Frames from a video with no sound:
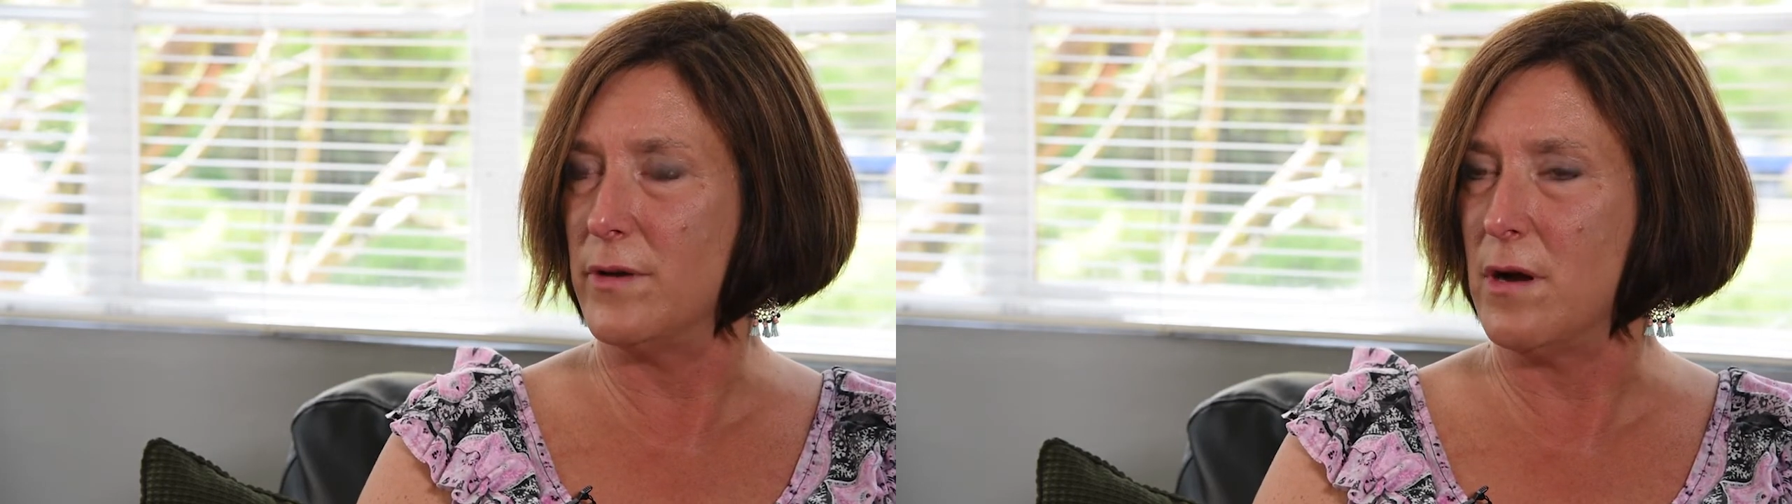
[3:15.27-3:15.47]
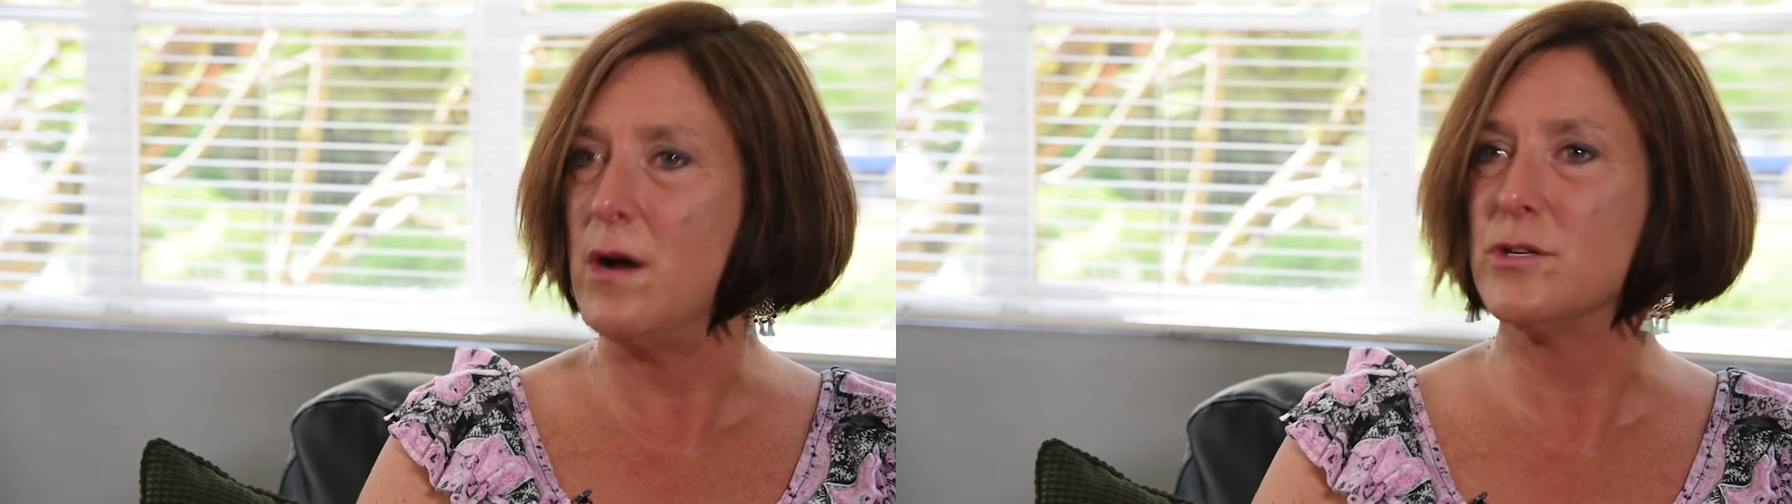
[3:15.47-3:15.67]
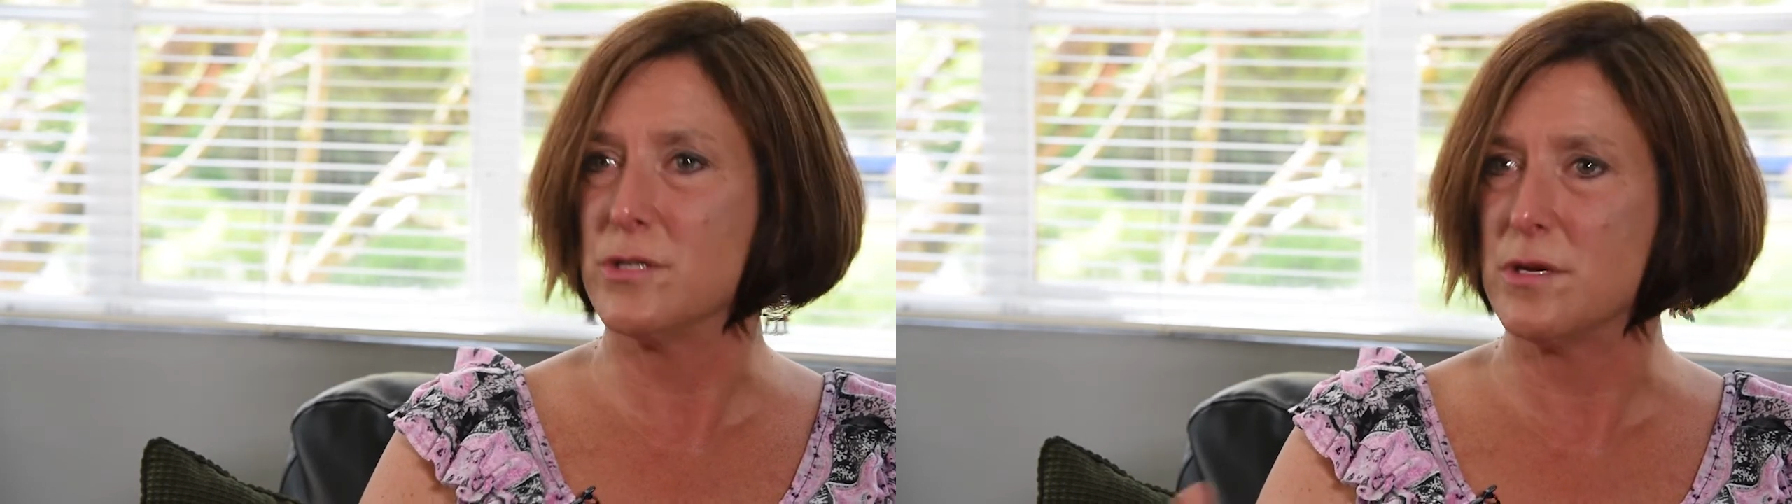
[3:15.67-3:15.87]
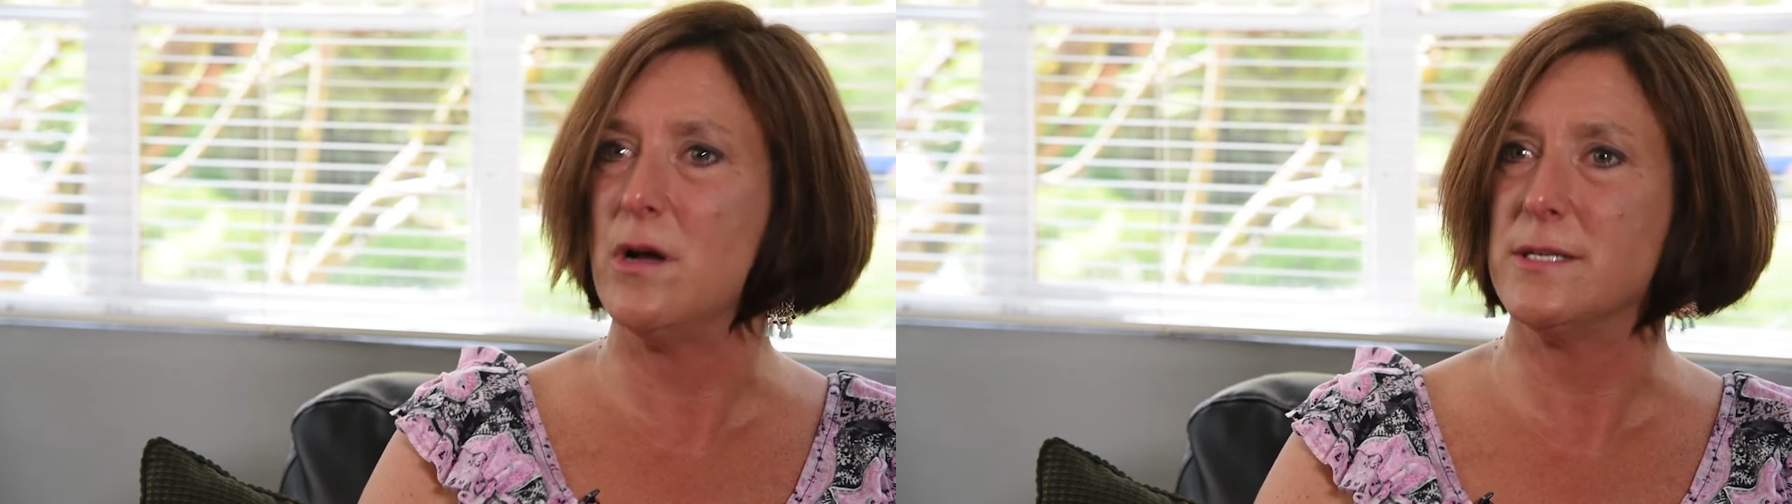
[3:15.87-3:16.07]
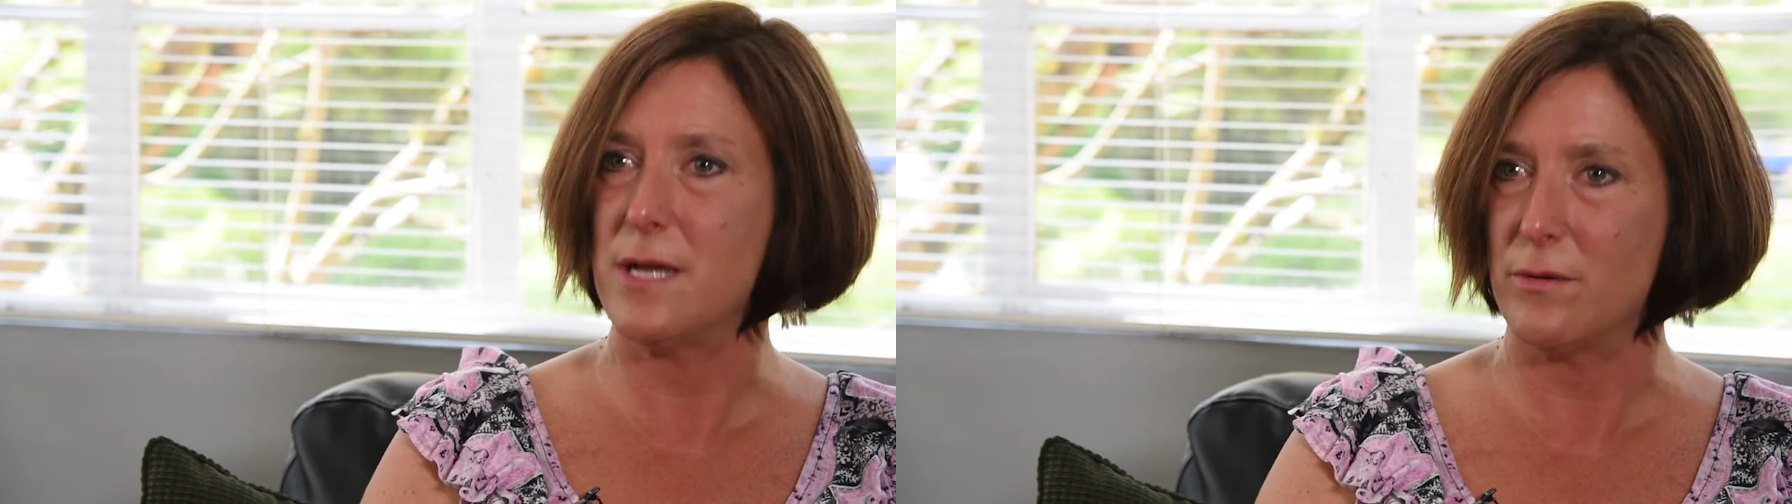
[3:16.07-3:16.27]
a conscious
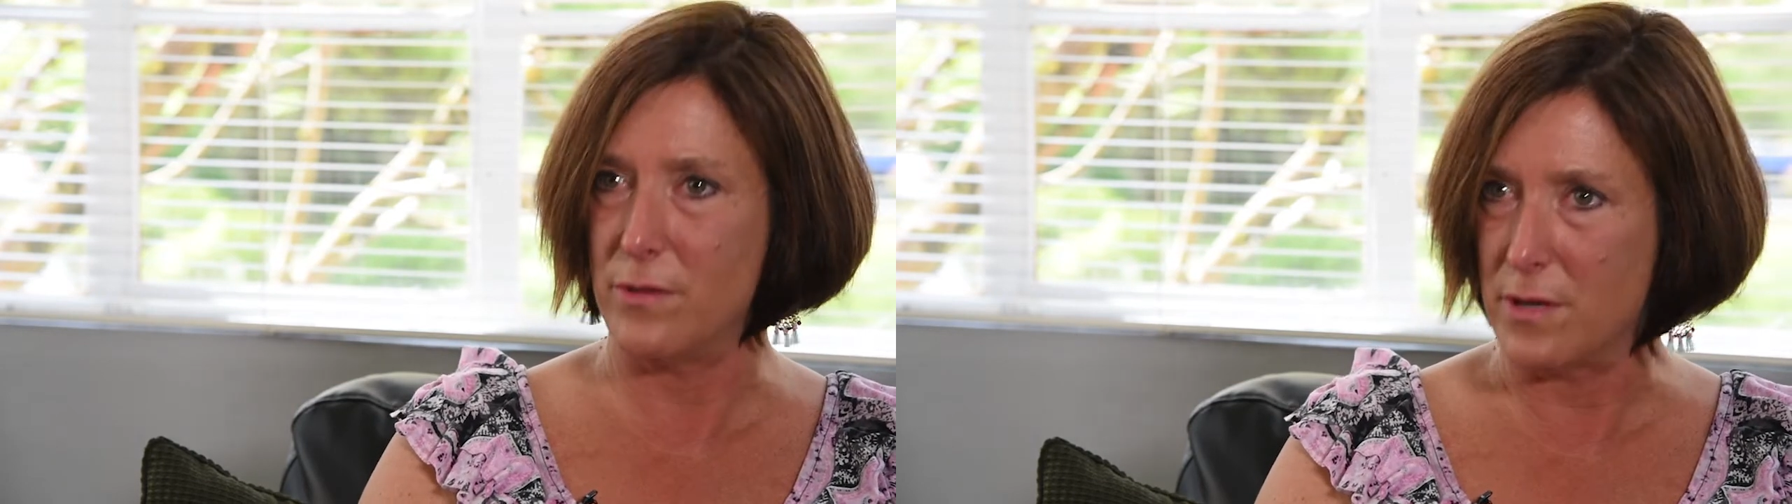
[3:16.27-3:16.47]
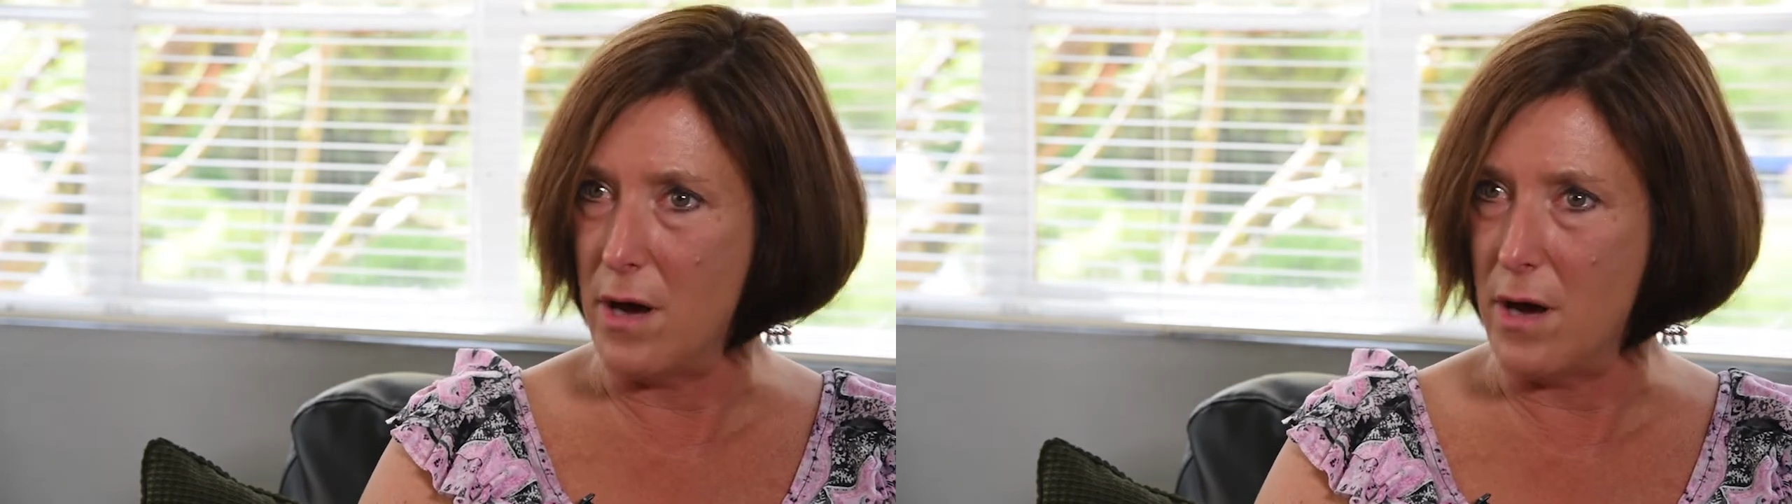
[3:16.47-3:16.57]
contact with